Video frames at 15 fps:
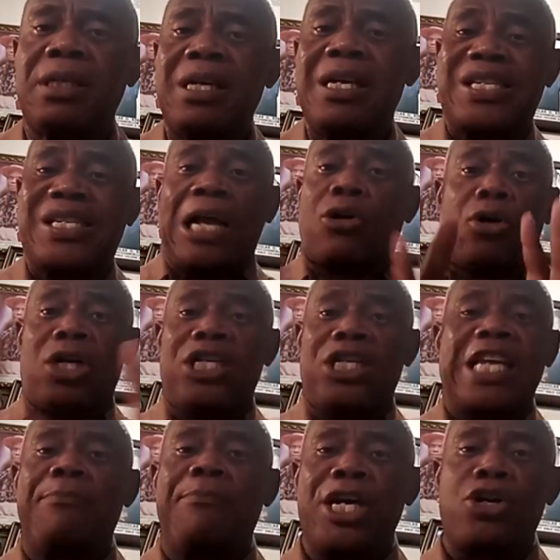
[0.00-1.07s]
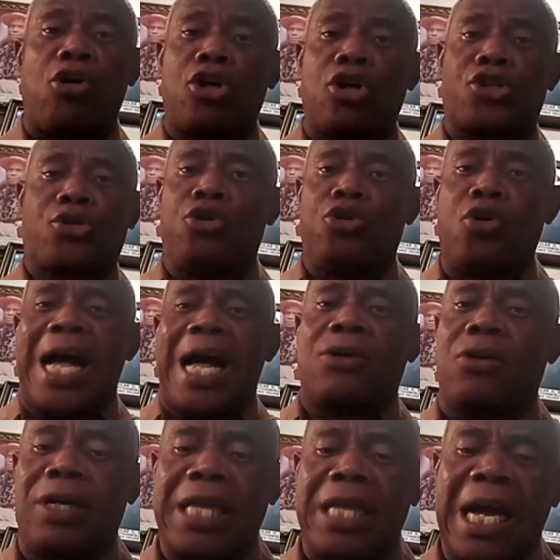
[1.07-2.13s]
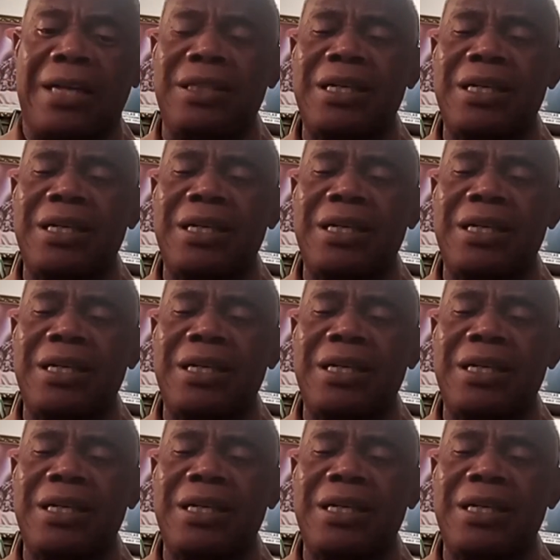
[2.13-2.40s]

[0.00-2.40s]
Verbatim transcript: psychology have made us to know and other